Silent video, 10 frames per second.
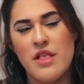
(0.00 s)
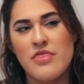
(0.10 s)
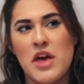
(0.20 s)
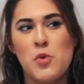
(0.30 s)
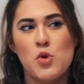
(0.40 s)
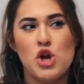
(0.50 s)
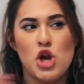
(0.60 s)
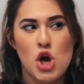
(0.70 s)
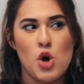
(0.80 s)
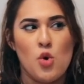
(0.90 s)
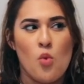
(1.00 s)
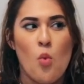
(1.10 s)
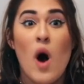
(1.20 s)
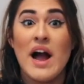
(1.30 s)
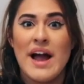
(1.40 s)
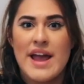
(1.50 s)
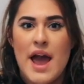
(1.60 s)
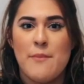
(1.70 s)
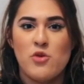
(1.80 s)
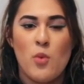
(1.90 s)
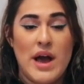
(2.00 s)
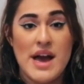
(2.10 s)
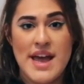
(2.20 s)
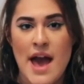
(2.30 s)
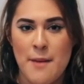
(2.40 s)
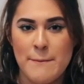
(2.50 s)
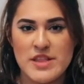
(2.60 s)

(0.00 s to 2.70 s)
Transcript: then they would know why I am the way I am.